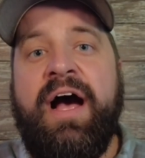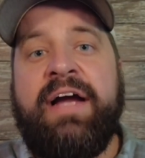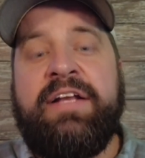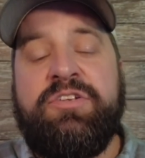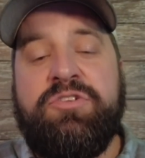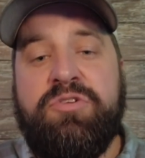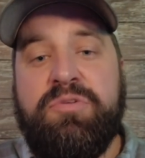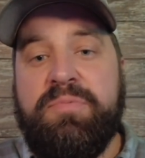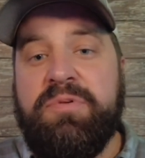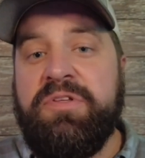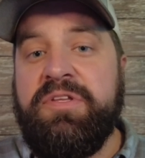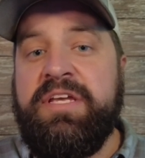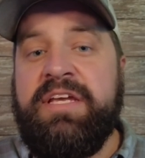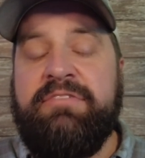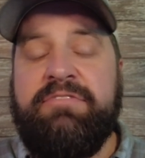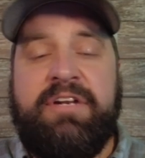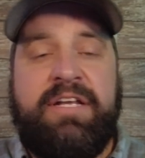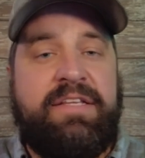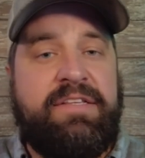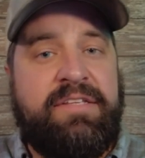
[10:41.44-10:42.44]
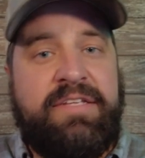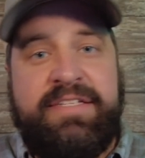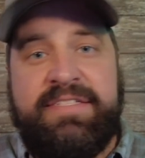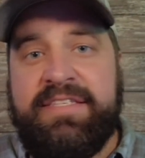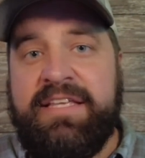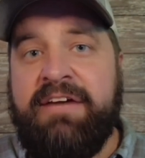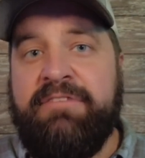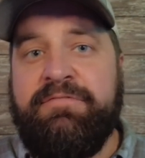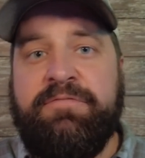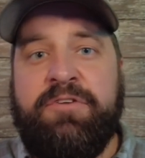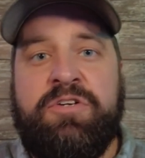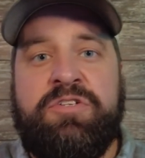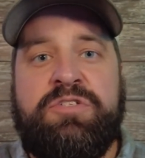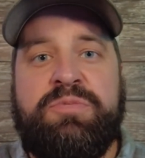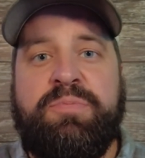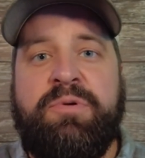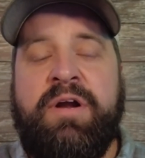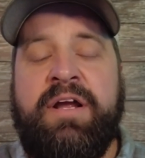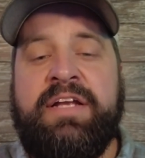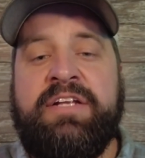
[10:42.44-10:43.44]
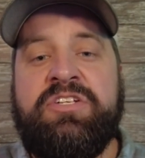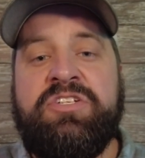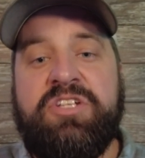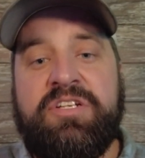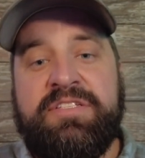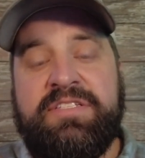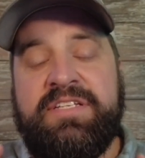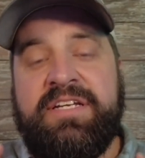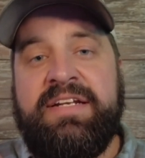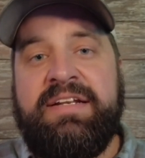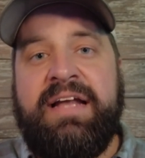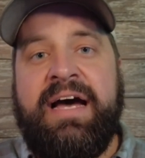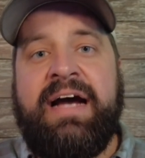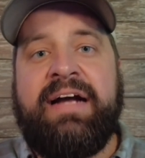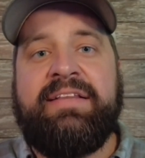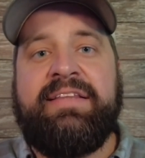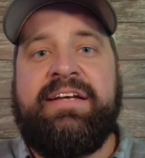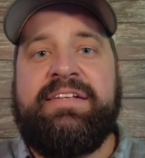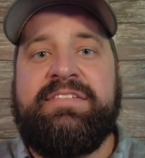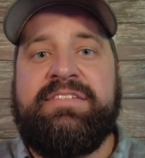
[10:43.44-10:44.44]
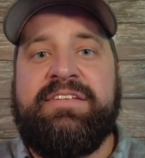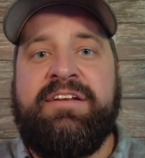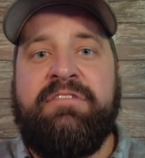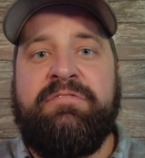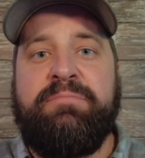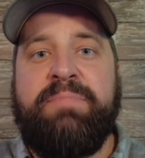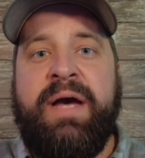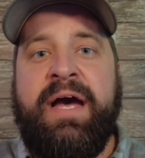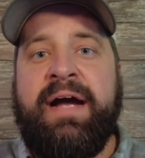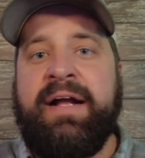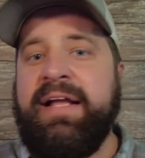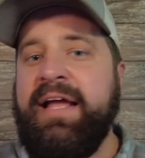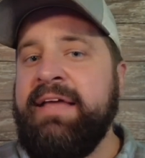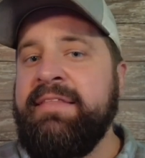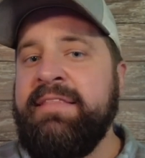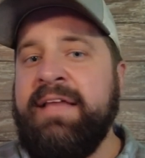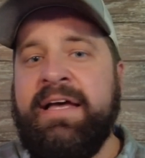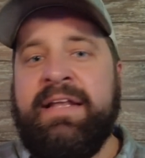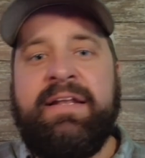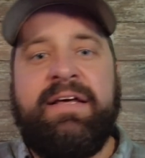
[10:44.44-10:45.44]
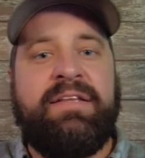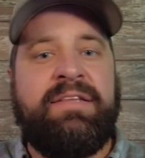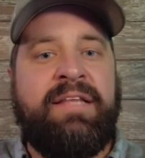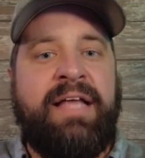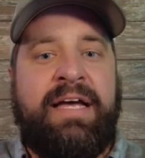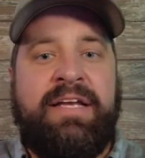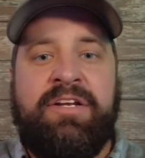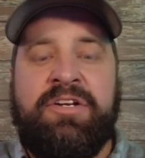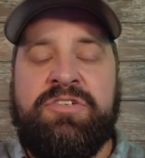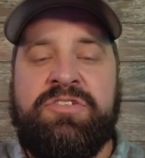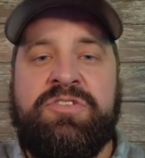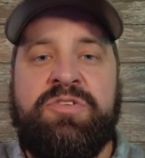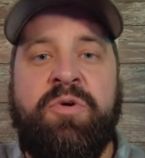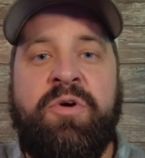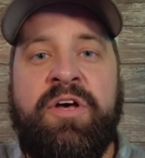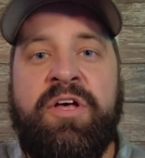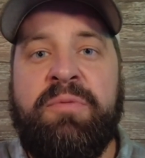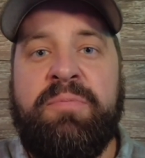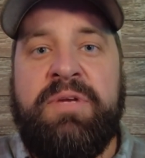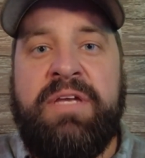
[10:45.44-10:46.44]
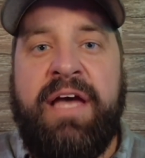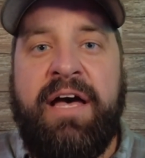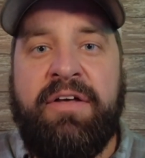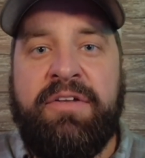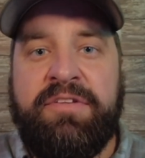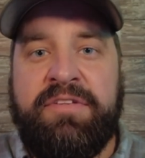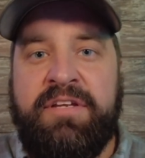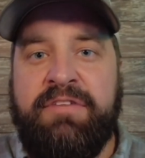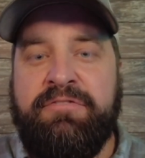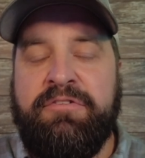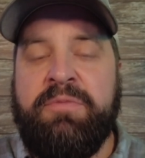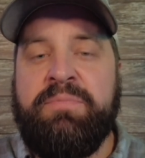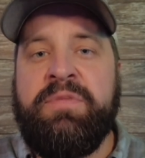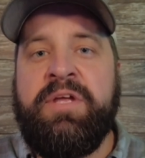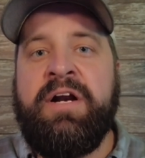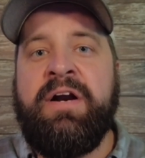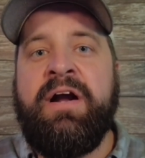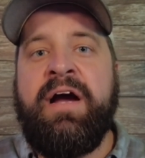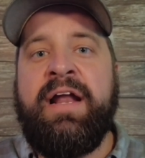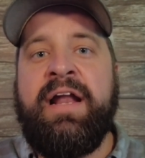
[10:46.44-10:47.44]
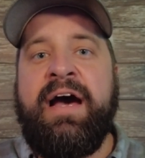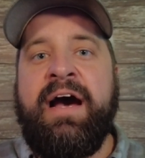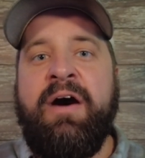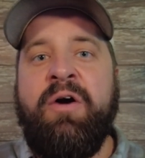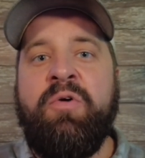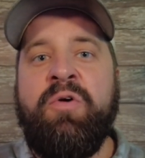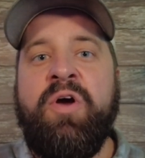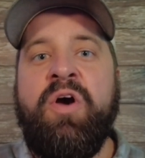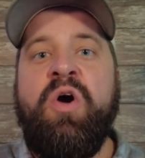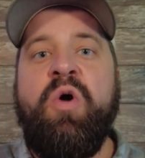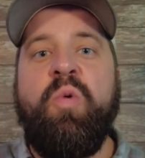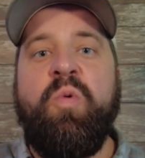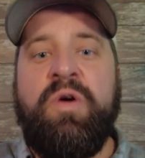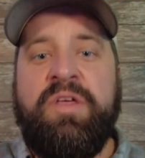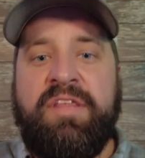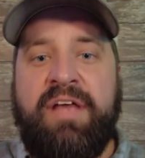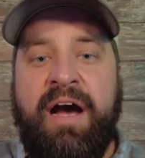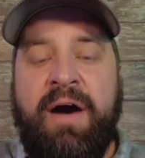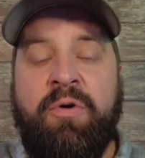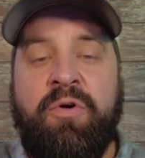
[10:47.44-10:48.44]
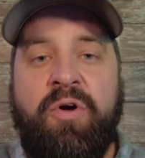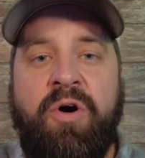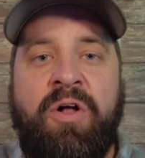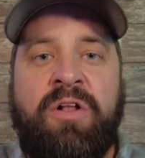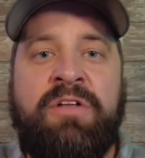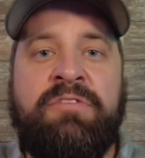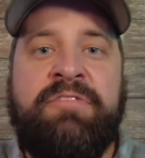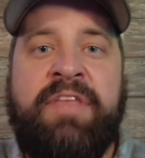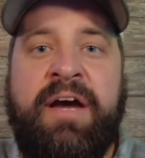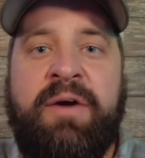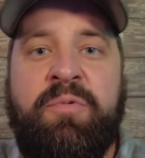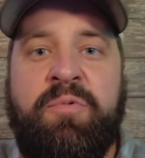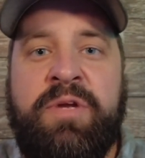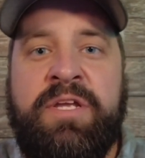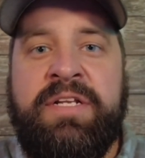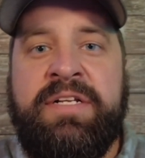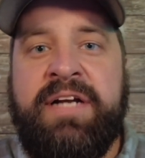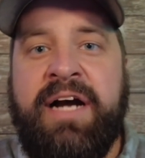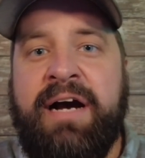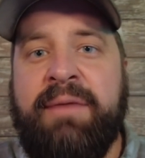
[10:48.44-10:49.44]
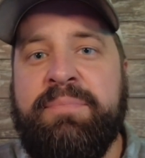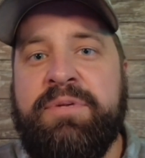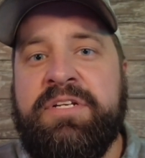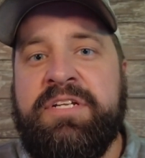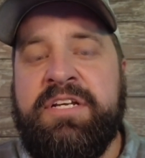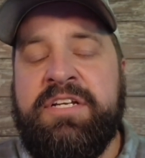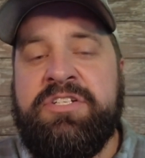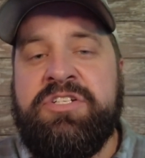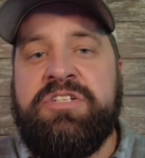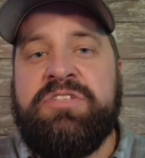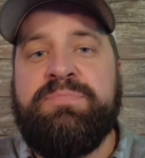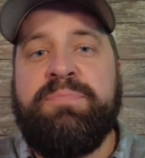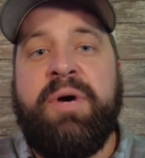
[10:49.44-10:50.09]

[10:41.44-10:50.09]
I do believe in at least that first spraying just to knock that stuff back and then let your soil be healthy from there on out without all of that weed competition.